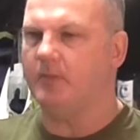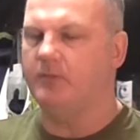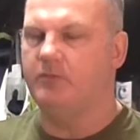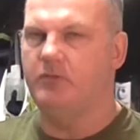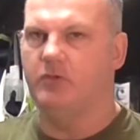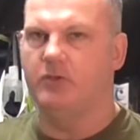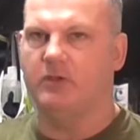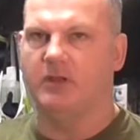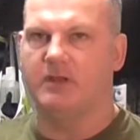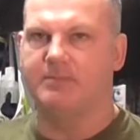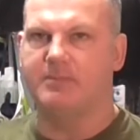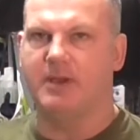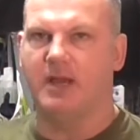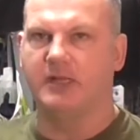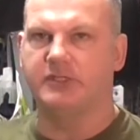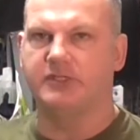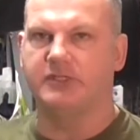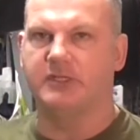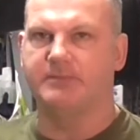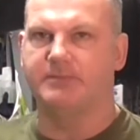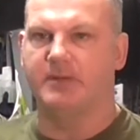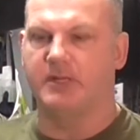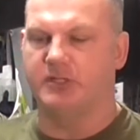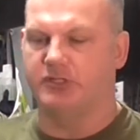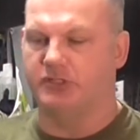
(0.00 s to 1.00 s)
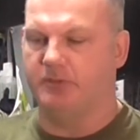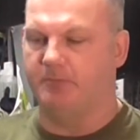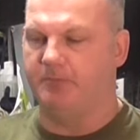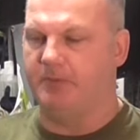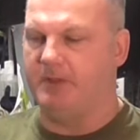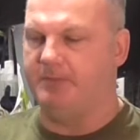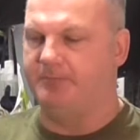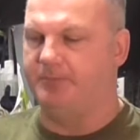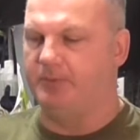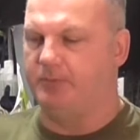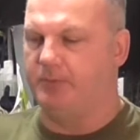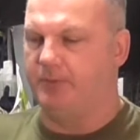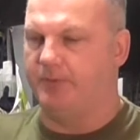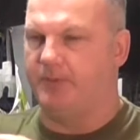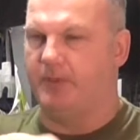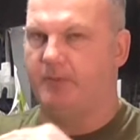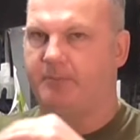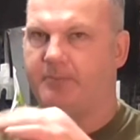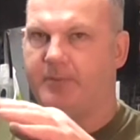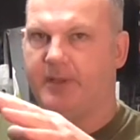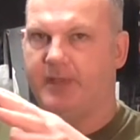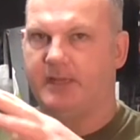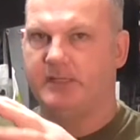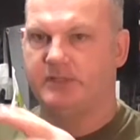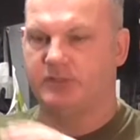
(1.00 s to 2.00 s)
You can imagine a bunch of people with their
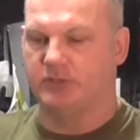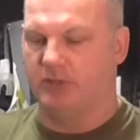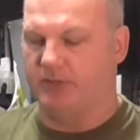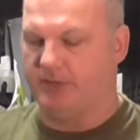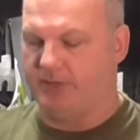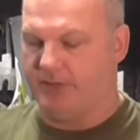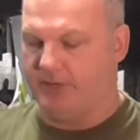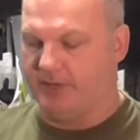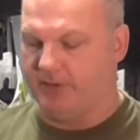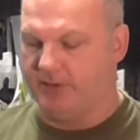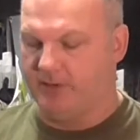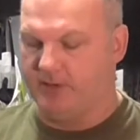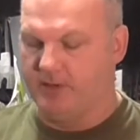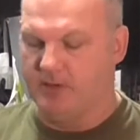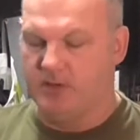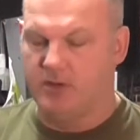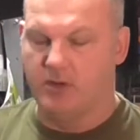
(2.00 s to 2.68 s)
pints on there